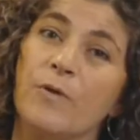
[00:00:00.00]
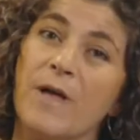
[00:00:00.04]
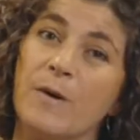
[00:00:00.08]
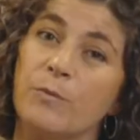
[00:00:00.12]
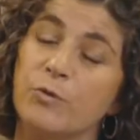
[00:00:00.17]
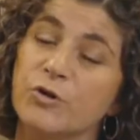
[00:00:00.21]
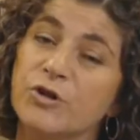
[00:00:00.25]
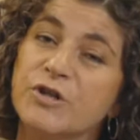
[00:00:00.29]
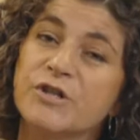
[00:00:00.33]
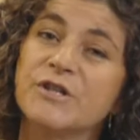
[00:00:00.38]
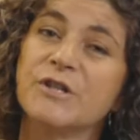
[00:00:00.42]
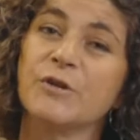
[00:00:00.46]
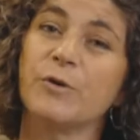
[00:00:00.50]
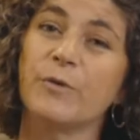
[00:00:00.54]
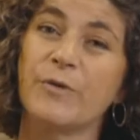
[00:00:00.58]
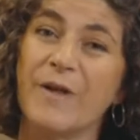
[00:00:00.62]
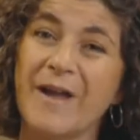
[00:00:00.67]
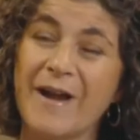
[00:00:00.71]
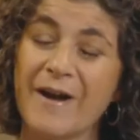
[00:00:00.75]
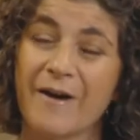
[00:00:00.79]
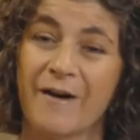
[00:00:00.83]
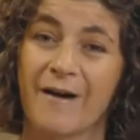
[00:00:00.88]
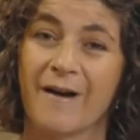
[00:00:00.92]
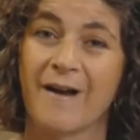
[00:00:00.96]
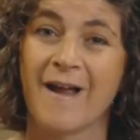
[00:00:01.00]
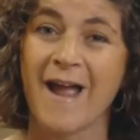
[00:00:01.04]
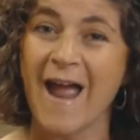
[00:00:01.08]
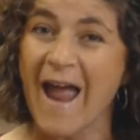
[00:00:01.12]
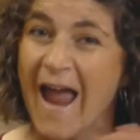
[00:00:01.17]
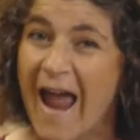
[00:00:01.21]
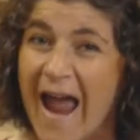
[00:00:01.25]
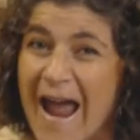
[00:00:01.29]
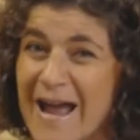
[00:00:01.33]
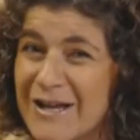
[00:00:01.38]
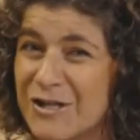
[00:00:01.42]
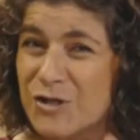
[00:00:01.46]
that were still there.
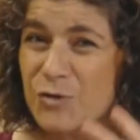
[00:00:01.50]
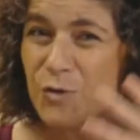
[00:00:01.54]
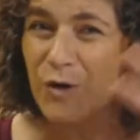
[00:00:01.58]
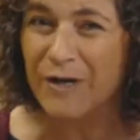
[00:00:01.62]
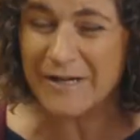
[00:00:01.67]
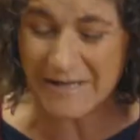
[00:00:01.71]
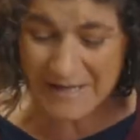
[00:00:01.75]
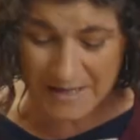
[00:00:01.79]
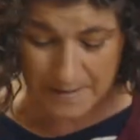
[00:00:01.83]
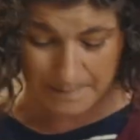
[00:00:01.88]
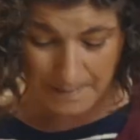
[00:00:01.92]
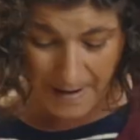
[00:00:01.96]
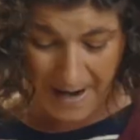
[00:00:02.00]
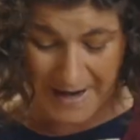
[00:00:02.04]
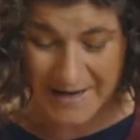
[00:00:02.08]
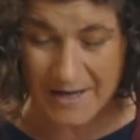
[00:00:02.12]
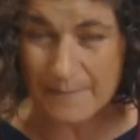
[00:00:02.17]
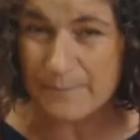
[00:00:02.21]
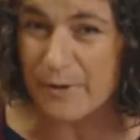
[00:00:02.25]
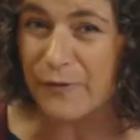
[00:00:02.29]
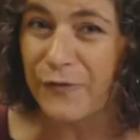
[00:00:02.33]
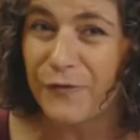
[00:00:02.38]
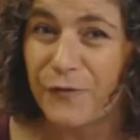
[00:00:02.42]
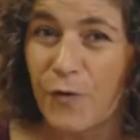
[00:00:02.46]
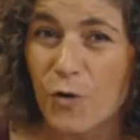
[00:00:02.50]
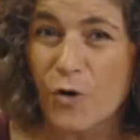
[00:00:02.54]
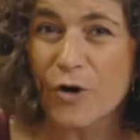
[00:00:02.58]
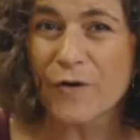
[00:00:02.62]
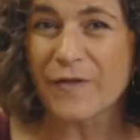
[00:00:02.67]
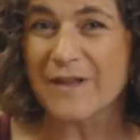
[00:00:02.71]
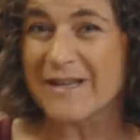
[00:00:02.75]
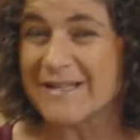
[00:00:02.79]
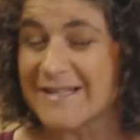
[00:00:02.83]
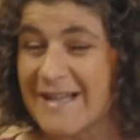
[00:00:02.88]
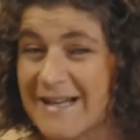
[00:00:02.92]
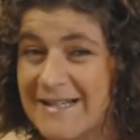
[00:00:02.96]
Ezra, Nehemiah, before
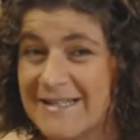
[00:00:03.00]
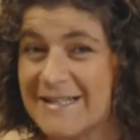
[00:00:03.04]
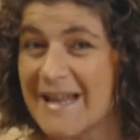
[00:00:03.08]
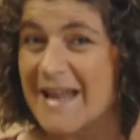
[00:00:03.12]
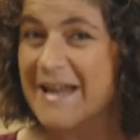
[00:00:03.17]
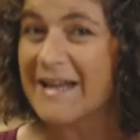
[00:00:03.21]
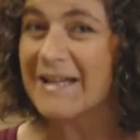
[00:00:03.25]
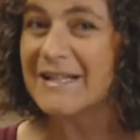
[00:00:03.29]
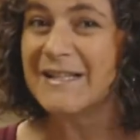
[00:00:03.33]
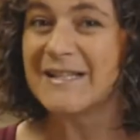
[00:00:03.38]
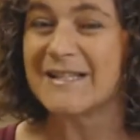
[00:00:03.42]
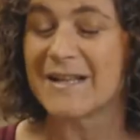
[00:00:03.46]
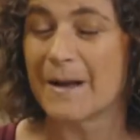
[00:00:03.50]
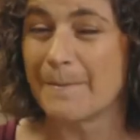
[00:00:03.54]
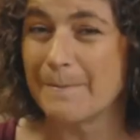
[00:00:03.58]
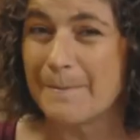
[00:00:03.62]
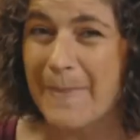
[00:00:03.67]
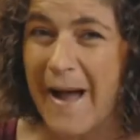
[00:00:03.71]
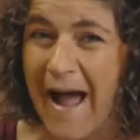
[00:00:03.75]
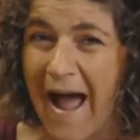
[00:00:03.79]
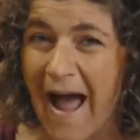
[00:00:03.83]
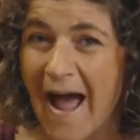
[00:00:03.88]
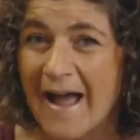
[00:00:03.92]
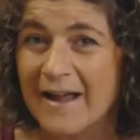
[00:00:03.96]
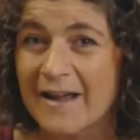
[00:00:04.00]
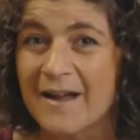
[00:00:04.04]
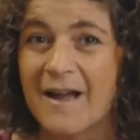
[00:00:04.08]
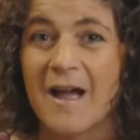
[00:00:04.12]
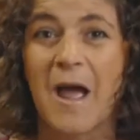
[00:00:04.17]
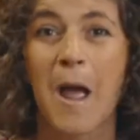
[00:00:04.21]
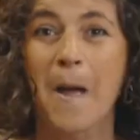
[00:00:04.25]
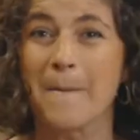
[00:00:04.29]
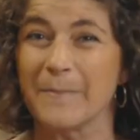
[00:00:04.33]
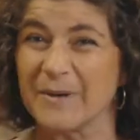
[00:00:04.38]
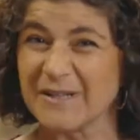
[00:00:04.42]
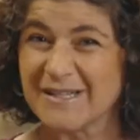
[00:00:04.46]
this had taken some back,
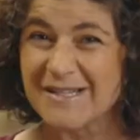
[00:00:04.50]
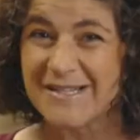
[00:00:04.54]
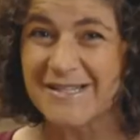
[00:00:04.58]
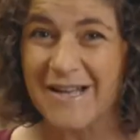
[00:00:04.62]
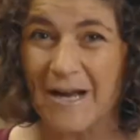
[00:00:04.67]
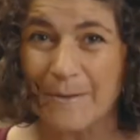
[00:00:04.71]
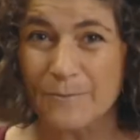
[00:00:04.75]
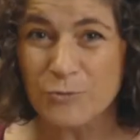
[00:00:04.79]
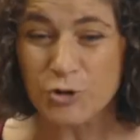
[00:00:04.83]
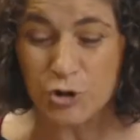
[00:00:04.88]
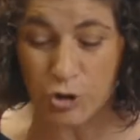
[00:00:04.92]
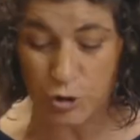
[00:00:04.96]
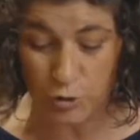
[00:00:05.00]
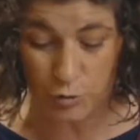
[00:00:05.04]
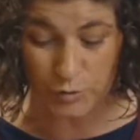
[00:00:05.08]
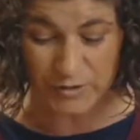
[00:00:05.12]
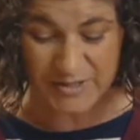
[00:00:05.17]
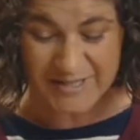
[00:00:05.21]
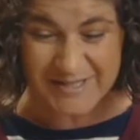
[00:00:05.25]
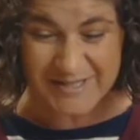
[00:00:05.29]
but some Jews